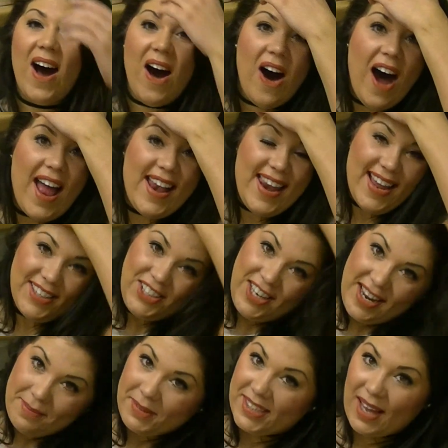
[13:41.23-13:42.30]
I
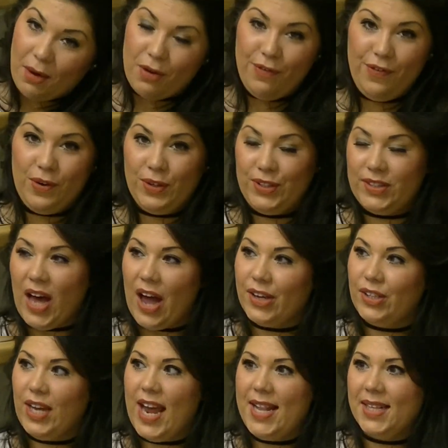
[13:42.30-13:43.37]
literally am a sucker for.
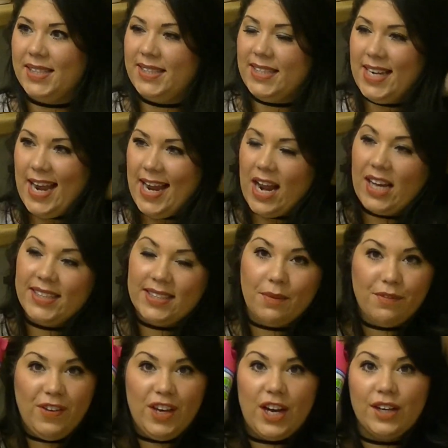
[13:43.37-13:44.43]
So instantly, like,
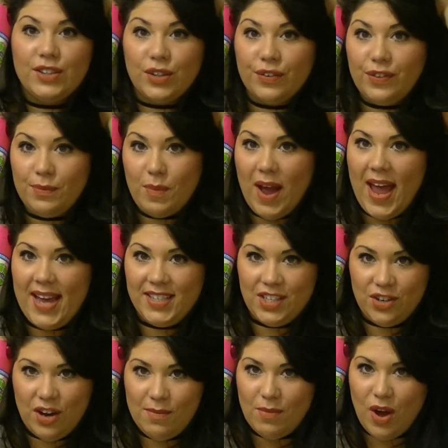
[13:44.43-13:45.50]
something goes off in my head
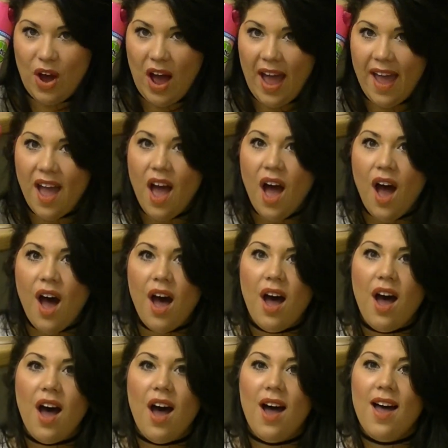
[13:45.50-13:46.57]
and I'm like,
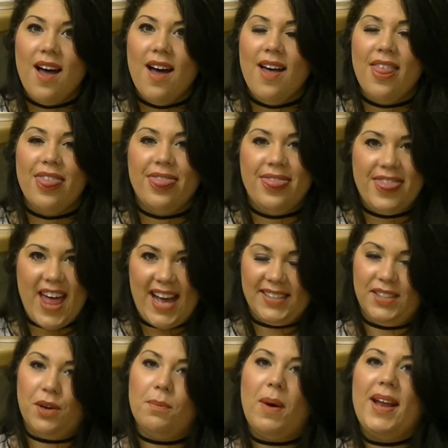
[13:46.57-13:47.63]
oh,
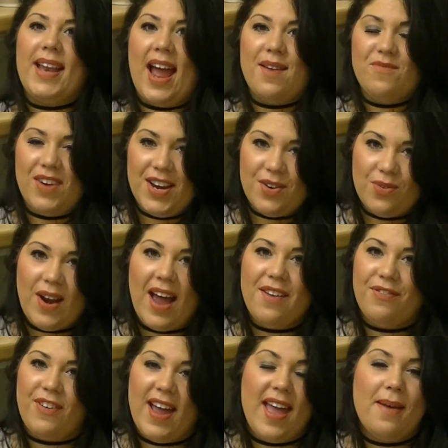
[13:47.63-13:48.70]
that's got my name written all
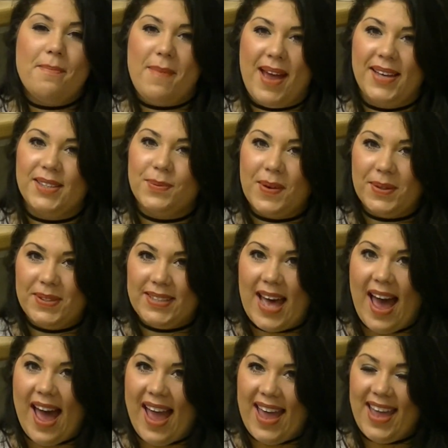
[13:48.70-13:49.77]
over it. It may as well
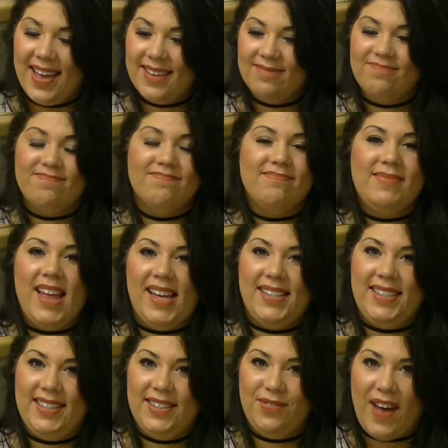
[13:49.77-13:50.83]
say,
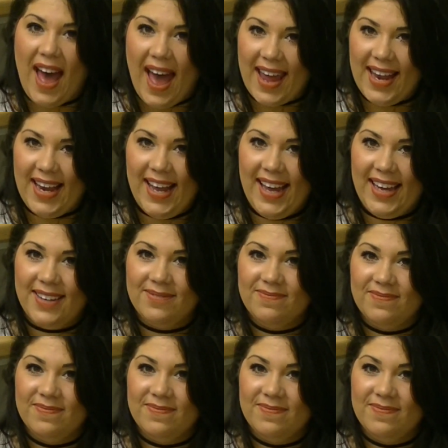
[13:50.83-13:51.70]
this is for Hayley.